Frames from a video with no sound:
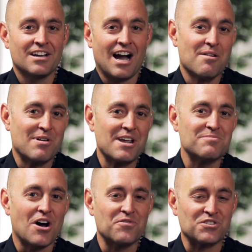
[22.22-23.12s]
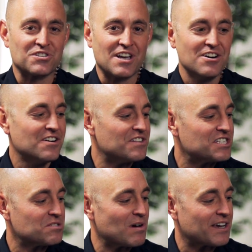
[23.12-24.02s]
Hi, my name's Officer Slater, and
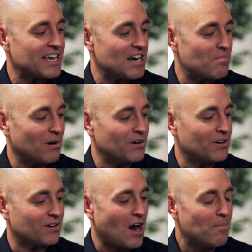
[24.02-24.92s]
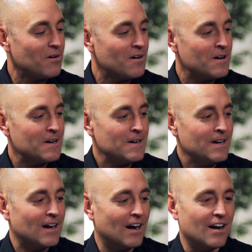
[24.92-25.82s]
this is my K-9 partner, Copper.
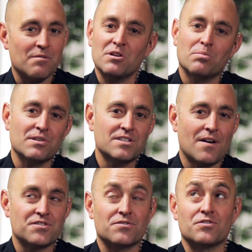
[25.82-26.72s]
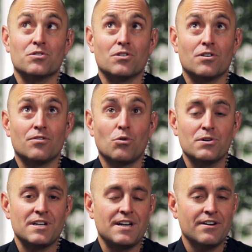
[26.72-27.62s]
I've been a police officer for
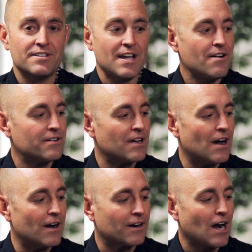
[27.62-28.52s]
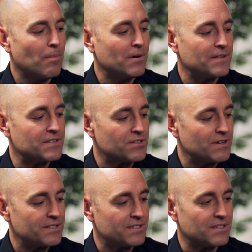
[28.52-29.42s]
14 years now, and Copper hit the
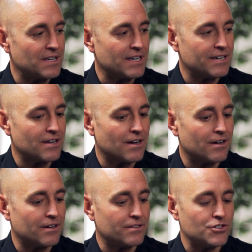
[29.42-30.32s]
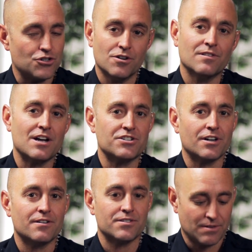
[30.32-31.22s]
streets in June of last
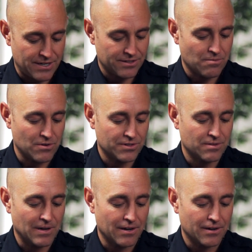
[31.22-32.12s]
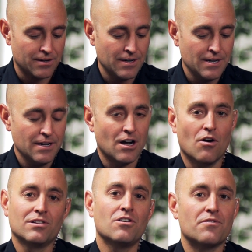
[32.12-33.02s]
year, so he's almost about
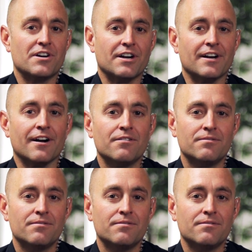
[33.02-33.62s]
a little over a year now.